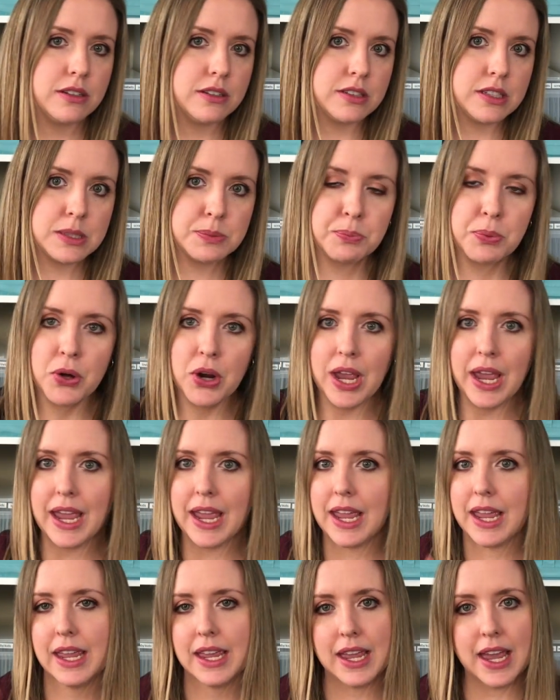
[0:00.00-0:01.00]

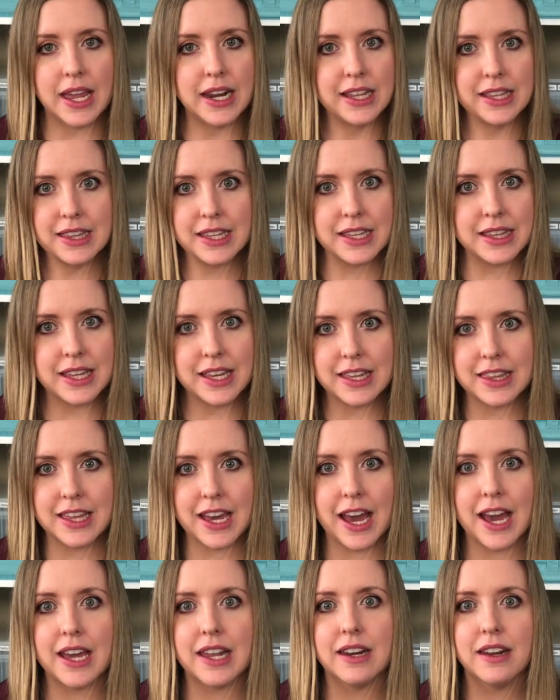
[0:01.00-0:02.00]
spray, anything like
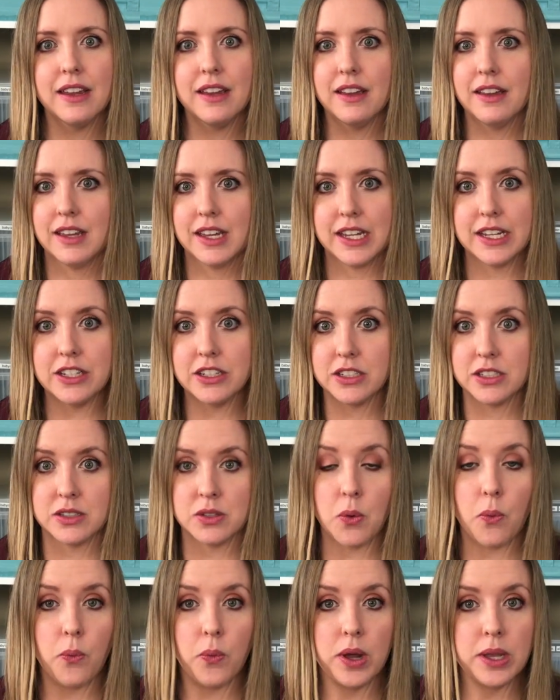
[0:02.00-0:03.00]
that, it
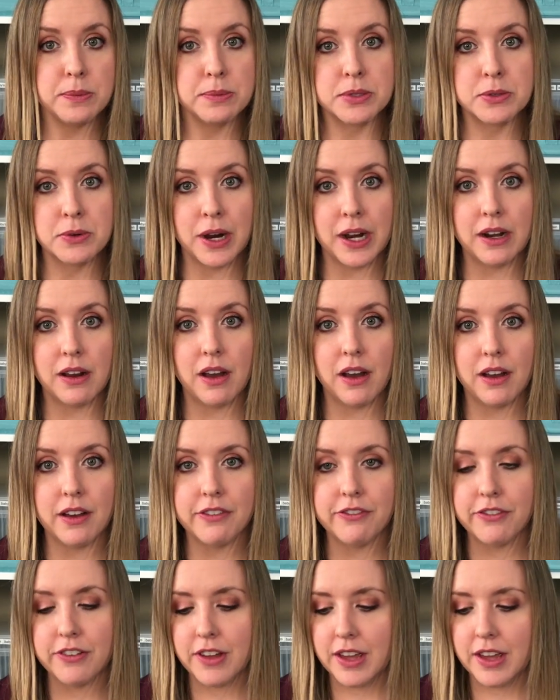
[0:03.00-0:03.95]
just wipes right off.